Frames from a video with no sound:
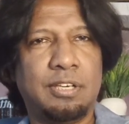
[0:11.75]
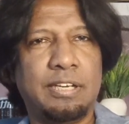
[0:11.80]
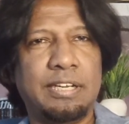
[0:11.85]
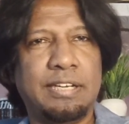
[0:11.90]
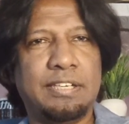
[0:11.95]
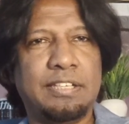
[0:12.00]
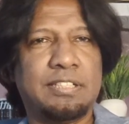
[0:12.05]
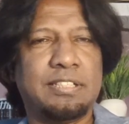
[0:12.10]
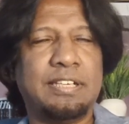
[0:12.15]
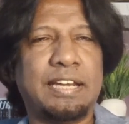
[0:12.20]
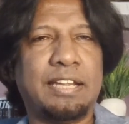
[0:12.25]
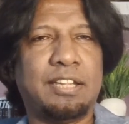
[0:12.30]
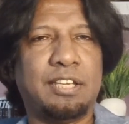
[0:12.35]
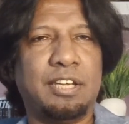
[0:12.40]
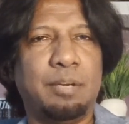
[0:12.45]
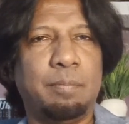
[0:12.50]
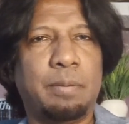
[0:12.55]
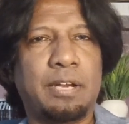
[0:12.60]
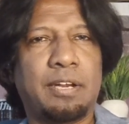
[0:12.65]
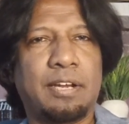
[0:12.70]
It is
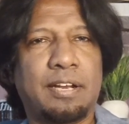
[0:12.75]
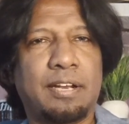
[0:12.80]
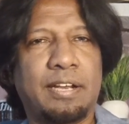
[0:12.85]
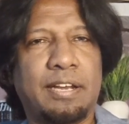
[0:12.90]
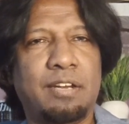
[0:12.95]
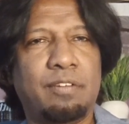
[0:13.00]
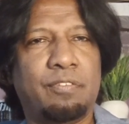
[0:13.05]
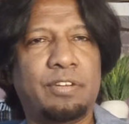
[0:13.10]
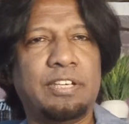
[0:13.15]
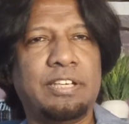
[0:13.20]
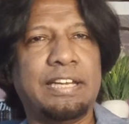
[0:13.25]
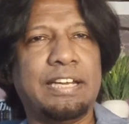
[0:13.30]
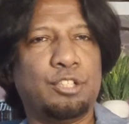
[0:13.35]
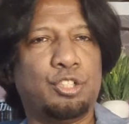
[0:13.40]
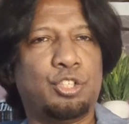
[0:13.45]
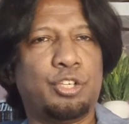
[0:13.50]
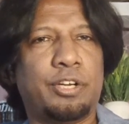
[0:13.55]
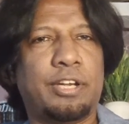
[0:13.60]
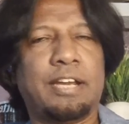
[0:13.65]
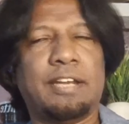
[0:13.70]
nothing but a kind of an
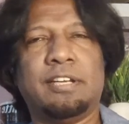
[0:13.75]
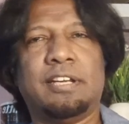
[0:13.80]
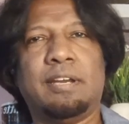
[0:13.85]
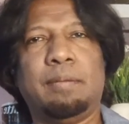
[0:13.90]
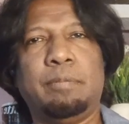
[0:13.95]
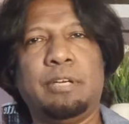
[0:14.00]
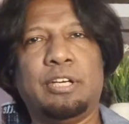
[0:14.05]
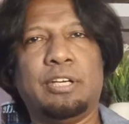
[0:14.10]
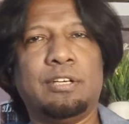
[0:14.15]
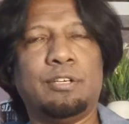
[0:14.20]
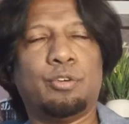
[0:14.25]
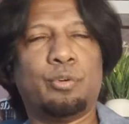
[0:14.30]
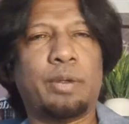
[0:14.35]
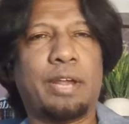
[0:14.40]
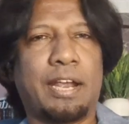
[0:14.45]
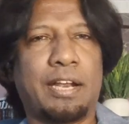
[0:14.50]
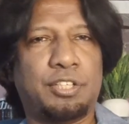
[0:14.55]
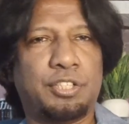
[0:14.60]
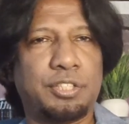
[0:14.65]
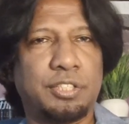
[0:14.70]
electric and chemical
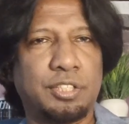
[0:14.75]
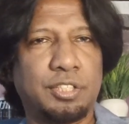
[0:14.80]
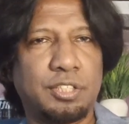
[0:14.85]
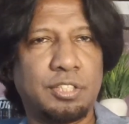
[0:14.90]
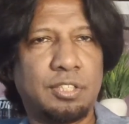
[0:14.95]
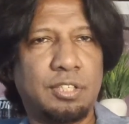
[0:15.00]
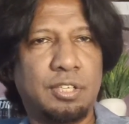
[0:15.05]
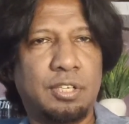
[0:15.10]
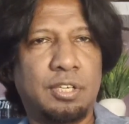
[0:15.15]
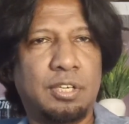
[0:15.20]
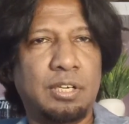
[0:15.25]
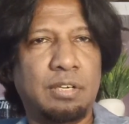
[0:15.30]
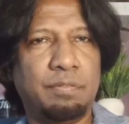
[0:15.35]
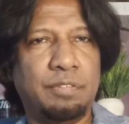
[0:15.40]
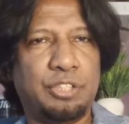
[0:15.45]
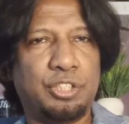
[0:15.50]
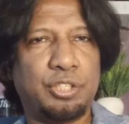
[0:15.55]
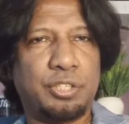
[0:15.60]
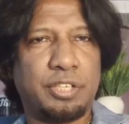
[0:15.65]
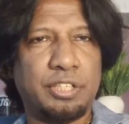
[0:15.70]
reactions
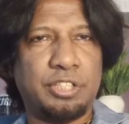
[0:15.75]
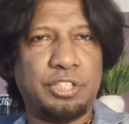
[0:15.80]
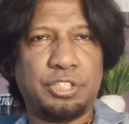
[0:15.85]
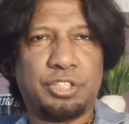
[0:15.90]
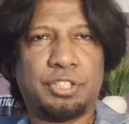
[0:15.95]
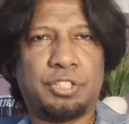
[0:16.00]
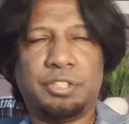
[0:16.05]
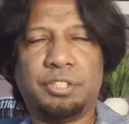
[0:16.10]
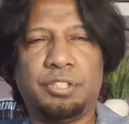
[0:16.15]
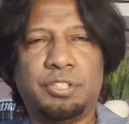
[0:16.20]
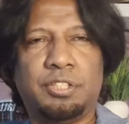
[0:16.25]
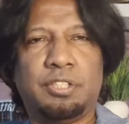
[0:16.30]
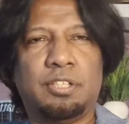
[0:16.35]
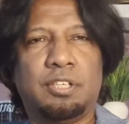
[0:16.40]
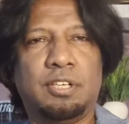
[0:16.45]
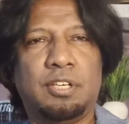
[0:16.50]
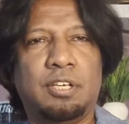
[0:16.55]
which registered